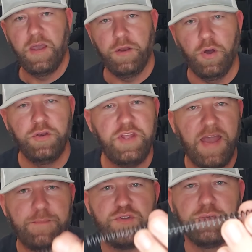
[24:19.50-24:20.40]

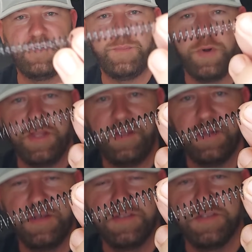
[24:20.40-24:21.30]
uncaptured spring
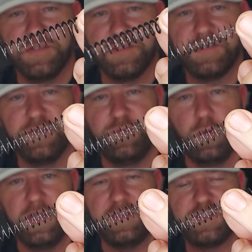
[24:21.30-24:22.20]
is the full
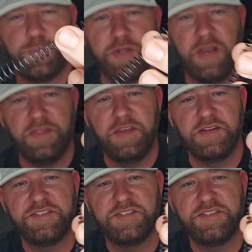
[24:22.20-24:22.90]
length spring like this.